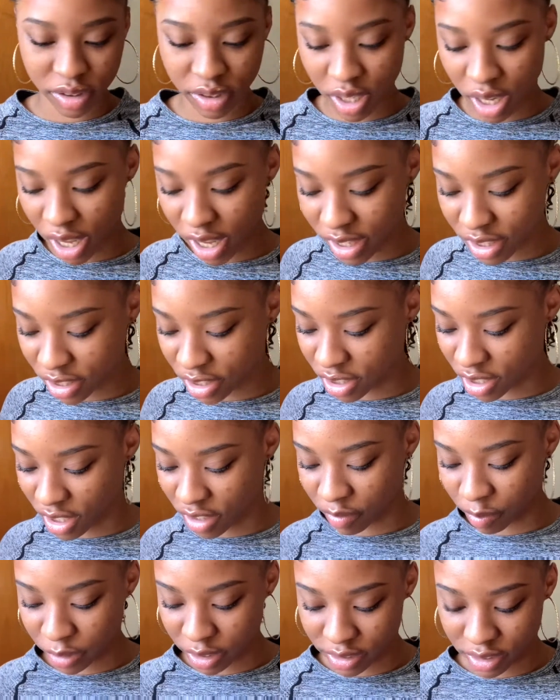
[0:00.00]
I shave
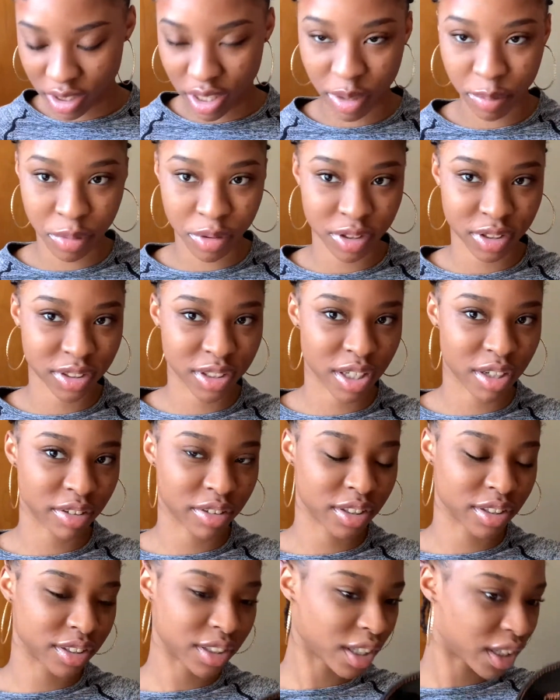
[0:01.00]
my sideburns down
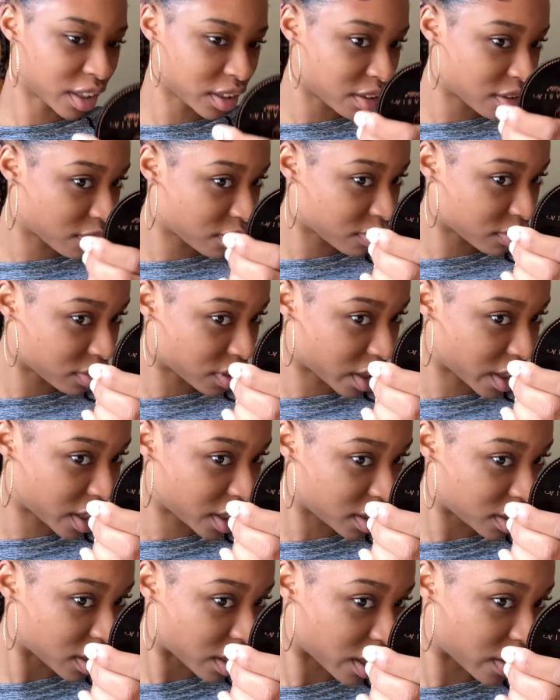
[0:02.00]
because I don't
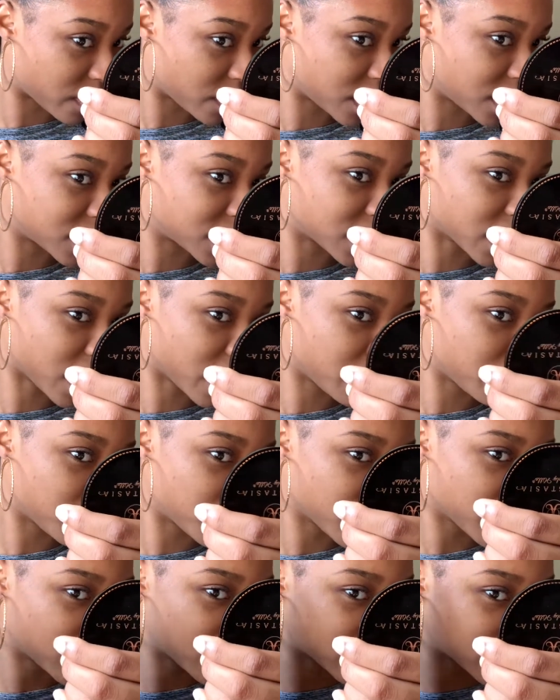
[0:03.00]
like having
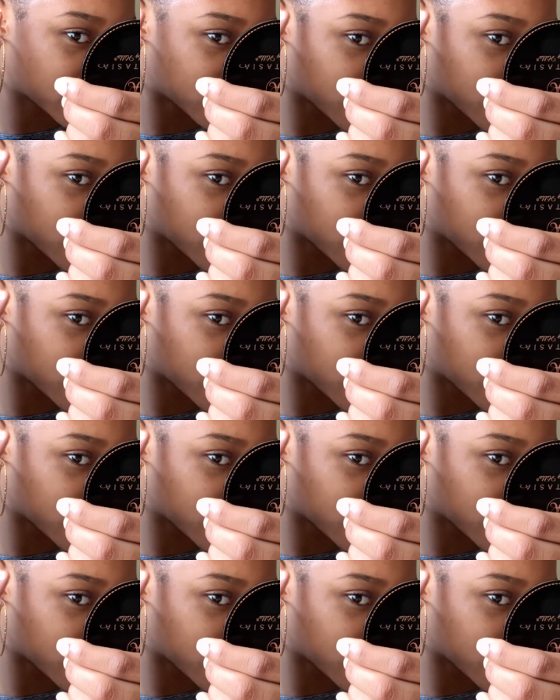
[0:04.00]
sideburns.